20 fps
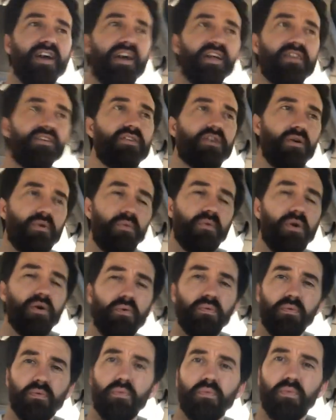and you go,
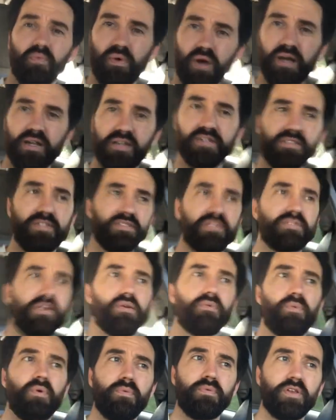well, why does it suck,
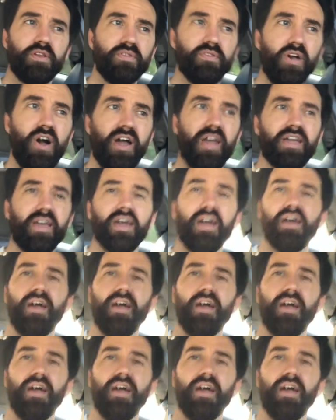what would you like?